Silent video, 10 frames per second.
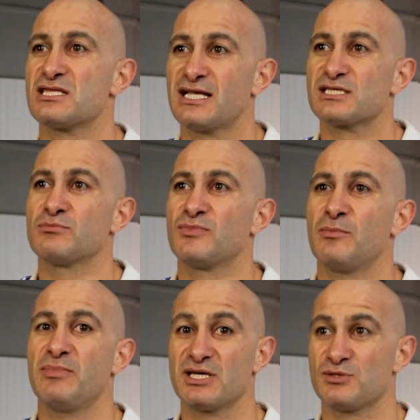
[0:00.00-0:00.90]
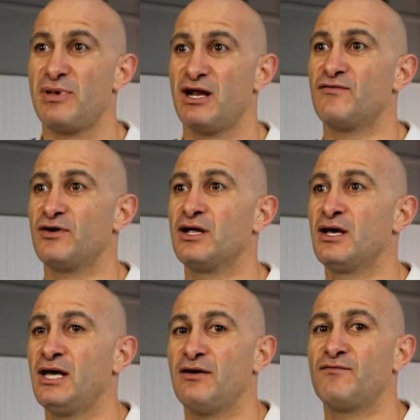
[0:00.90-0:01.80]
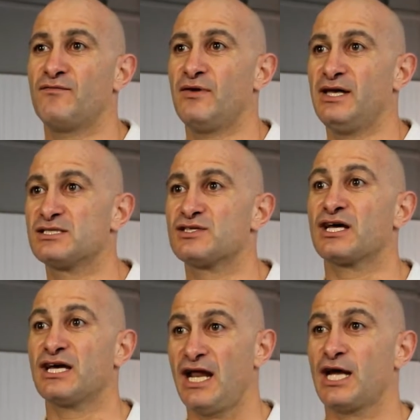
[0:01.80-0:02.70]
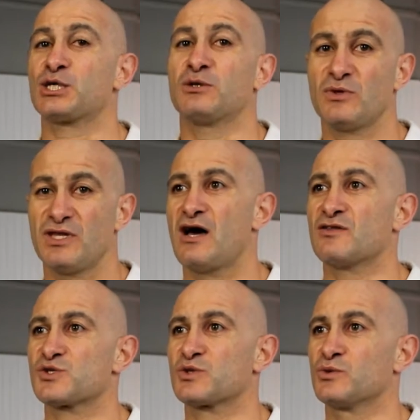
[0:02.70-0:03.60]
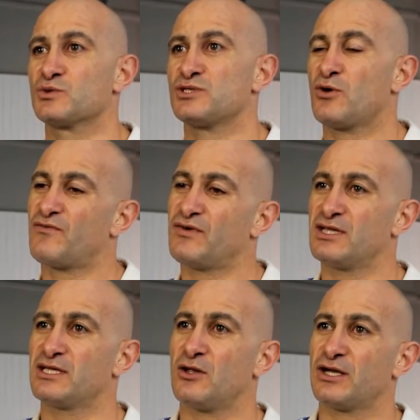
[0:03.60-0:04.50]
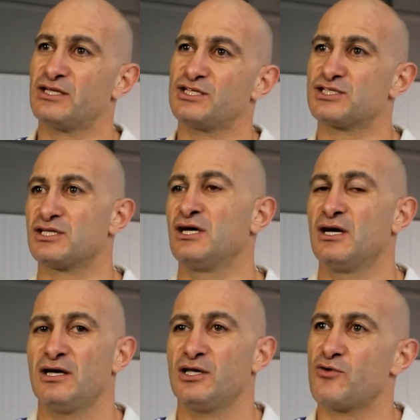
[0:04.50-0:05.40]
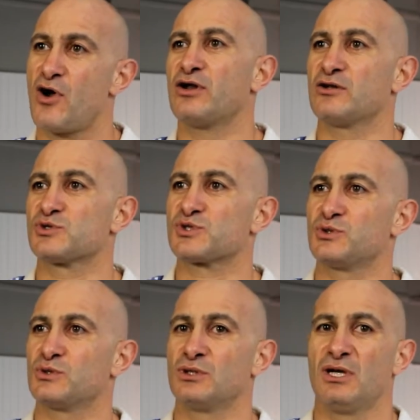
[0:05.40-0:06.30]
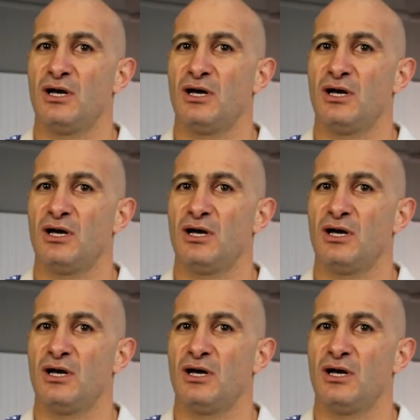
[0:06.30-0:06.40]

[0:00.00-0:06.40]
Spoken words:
That's the biggest benefit, is the connection with the other schools, not feeling like you're just your own little school